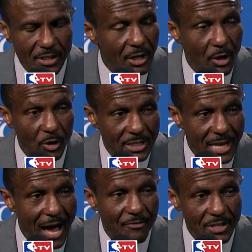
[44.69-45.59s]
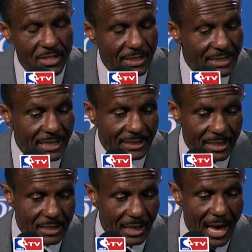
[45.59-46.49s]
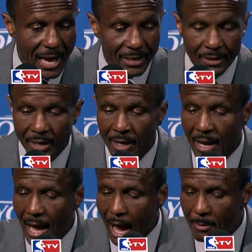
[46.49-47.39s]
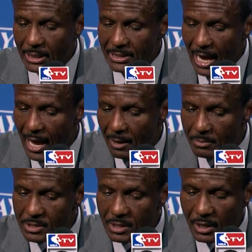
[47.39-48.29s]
You know, his offense, he didn't get to the line how many times.